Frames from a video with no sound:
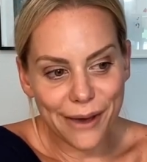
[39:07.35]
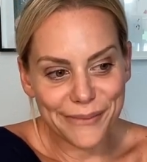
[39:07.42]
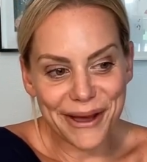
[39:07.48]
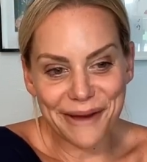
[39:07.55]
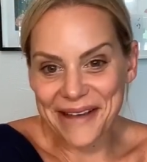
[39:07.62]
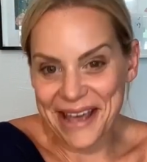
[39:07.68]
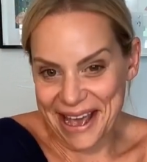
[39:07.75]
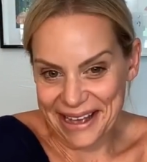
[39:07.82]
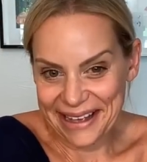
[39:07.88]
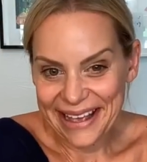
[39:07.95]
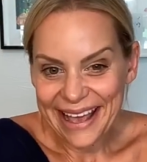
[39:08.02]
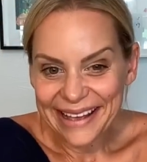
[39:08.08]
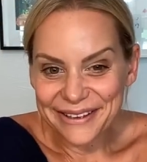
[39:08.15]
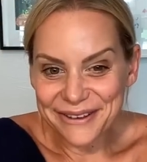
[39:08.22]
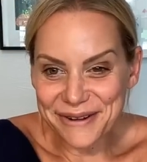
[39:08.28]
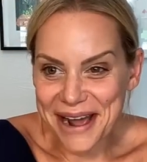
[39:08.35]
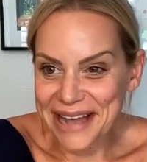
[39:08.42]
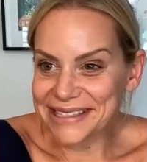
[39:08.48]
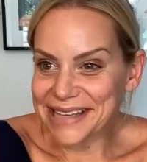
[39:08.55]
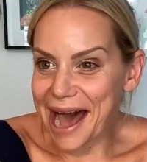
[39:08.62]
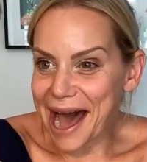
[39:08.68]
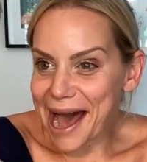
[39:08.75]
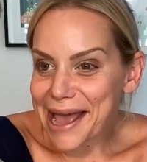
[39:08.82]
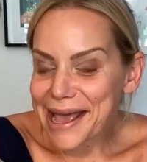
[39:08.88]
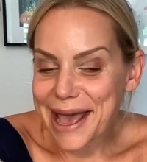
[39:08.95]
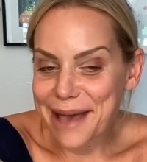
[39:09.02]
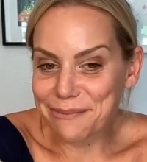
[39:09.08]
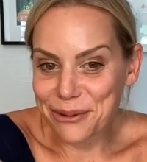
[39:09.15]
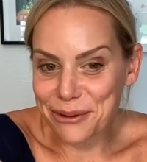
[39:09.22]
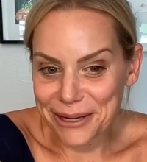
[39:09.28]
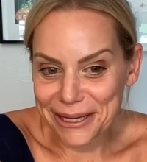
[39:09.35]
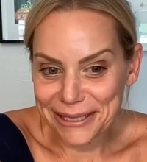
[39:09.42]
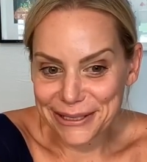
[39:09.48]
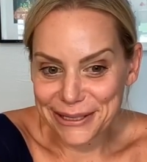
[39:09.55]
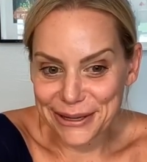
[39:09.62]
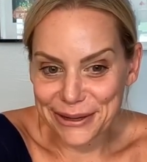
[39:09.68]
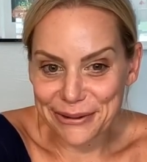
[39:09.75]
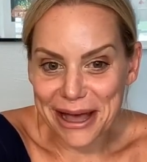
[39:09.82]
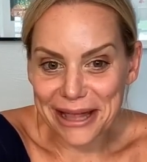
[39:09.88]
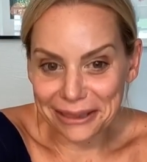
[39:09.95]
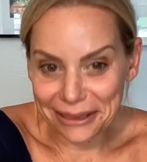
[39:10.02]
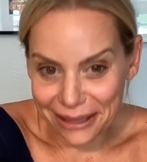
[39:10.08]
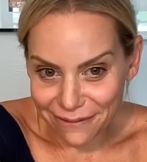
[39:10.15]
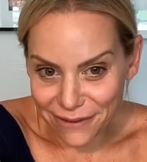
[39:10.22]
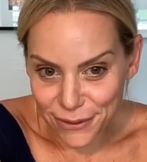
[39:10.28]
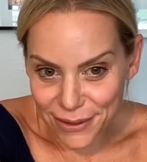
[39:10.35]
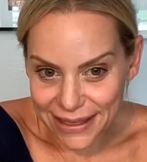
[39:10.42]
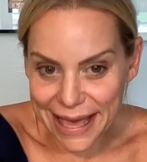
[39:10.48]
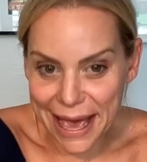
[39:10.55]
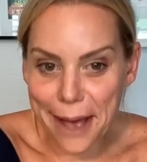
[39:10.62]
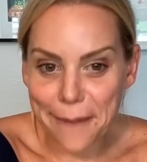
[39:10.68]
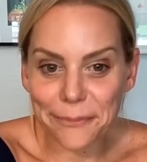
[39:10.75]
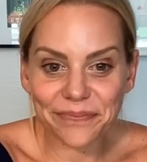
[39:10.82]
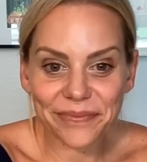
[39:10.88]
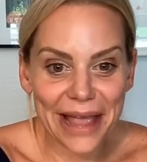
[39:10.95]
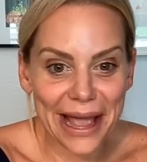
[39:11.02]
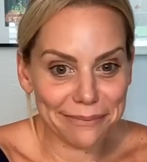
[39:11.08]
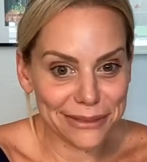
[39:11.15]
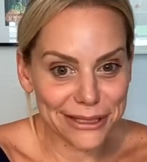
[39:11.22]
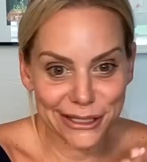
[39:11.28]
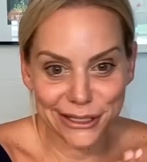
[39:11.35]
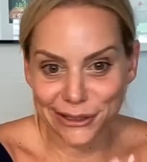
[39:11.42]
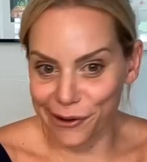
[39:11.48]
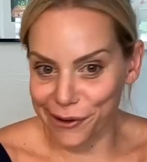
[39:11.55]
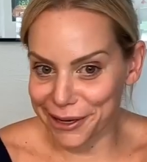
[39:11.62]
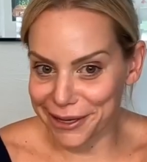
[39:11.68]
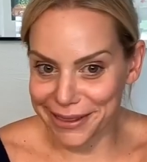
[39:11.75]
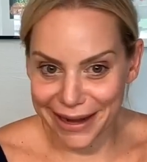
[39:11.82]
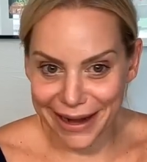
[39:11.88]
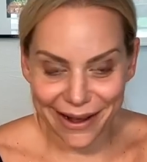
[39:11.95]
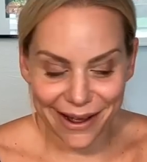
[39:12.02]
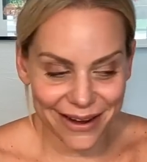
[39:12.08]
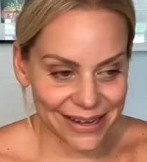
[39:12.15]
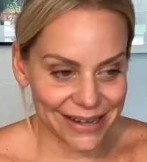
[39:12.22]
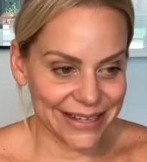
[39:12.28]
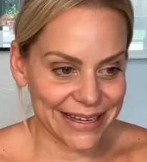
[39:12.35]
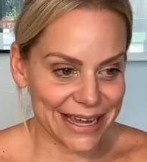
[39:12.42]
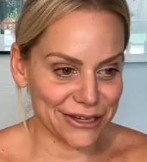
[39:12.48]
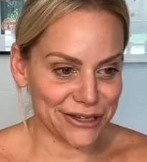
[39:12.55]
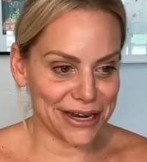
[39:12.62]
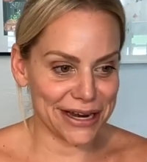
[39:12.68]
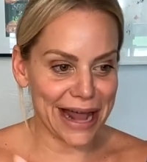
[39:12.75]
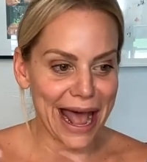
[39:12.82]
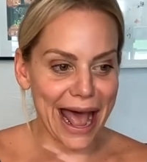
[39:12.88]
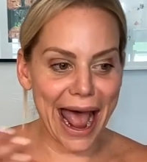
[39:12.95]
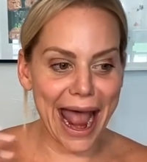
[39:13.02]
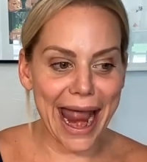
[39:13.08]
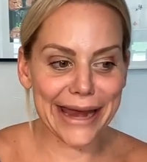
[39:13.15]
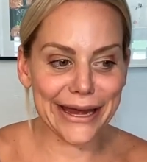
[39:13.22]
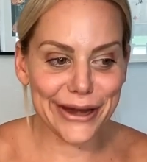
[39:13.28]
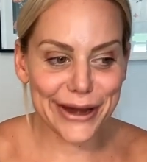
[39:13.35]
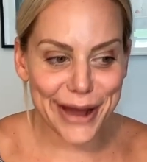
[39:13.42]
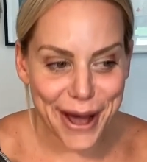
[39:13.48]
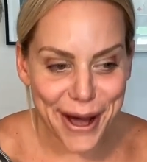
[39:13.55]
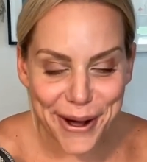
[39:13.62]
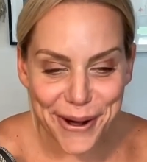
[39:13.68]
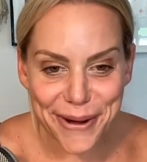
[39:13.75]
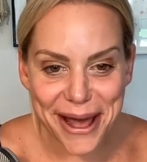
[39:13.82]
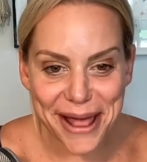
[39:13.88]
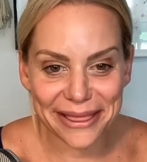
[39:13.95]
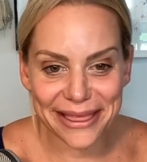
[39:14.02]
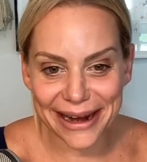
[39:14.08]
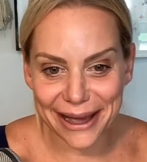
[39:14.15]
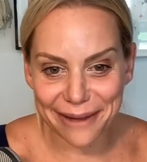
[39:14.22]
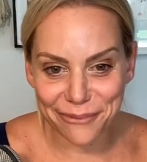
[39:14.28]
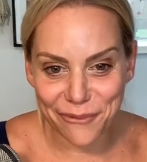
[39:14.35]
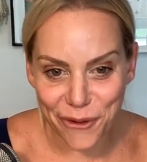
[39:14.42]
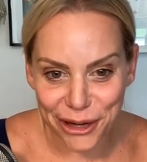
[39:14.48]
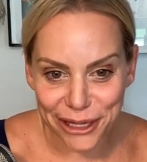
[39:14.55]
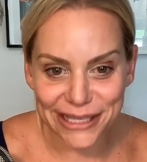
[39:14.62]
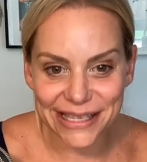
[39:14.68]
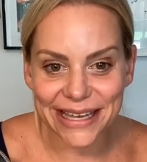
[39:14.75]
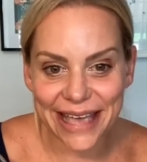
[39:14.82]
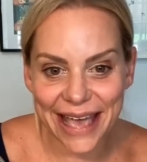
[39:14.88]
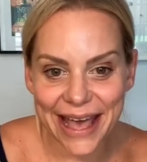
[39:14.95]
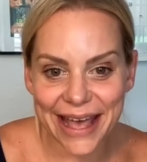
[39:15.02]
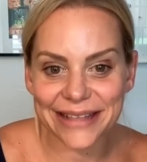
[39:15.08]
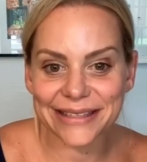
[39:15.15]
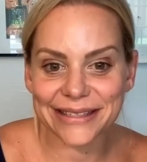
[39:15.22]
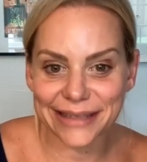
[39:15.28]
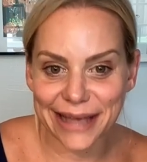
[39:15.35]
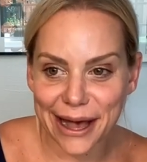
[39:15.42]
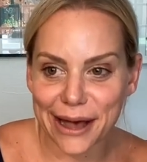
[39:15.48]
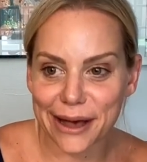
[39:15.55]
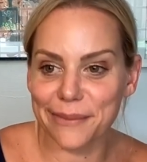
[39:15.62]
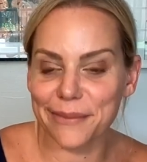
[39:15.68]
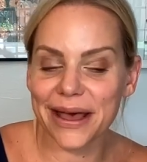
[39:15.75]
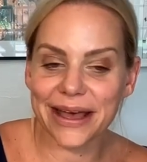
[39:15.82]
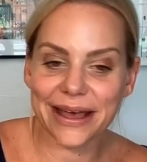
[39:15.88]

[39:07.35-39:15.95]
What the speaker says: Okay, you guys, I am going to leave you at that. I'm sorry that I got on a tangent. I know that I'm going to get some,